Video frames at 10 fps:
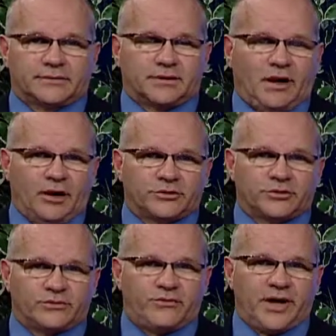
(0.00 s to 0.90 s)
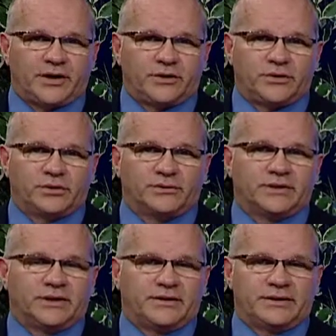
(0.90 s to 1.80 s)
concert
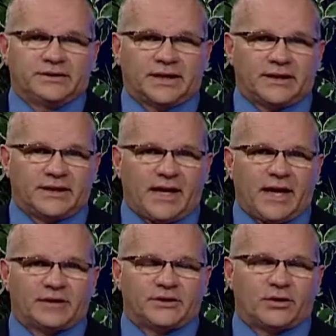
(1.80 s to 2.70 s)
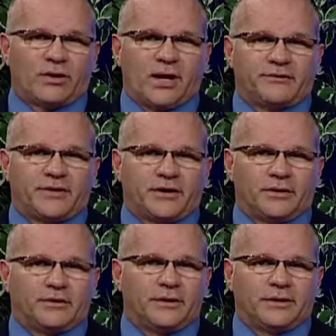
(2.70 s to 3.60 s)
venues and things like that, they're out there,